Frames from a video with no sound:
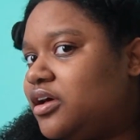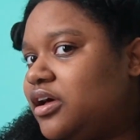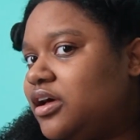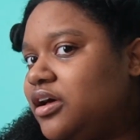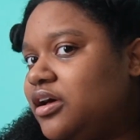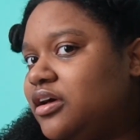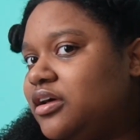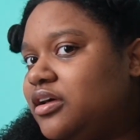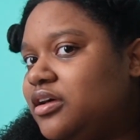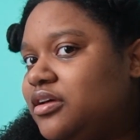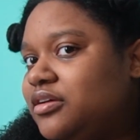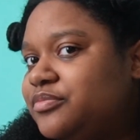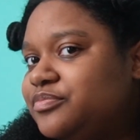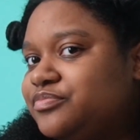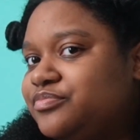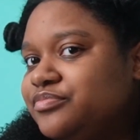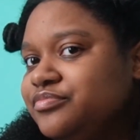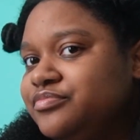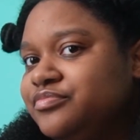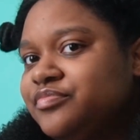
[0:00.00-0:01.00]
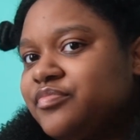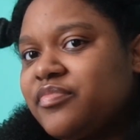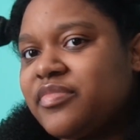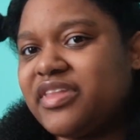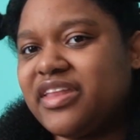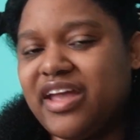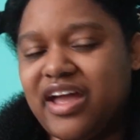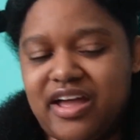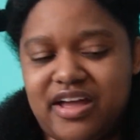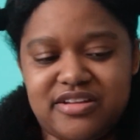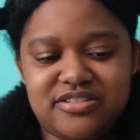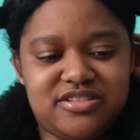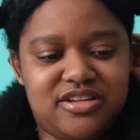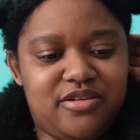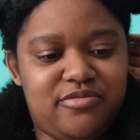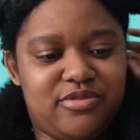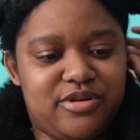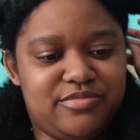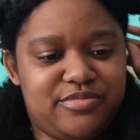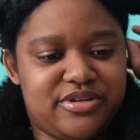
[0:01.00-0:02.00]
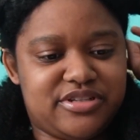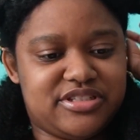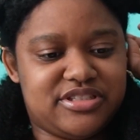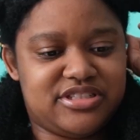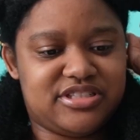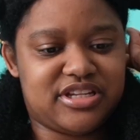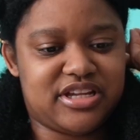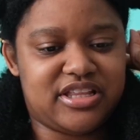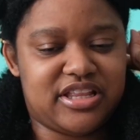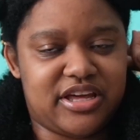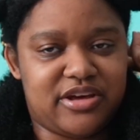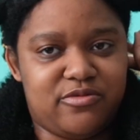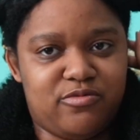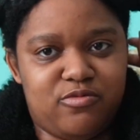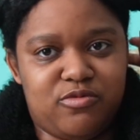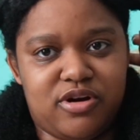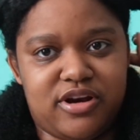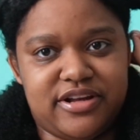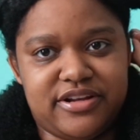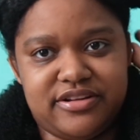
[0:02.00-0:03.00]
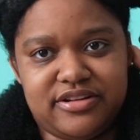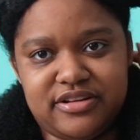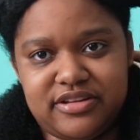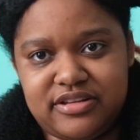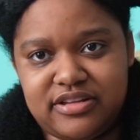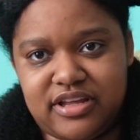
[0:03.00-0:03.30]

I saw one person say like one